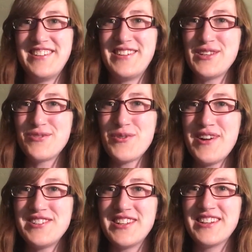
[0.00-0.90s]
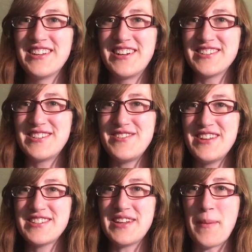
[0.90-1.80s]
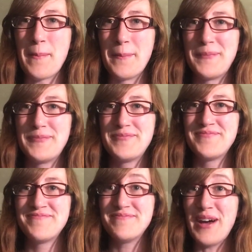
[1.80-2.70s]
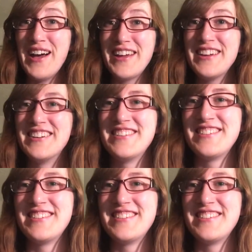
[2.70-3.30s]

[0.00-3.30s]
thanks for watching, and I'll see you next time. Bye!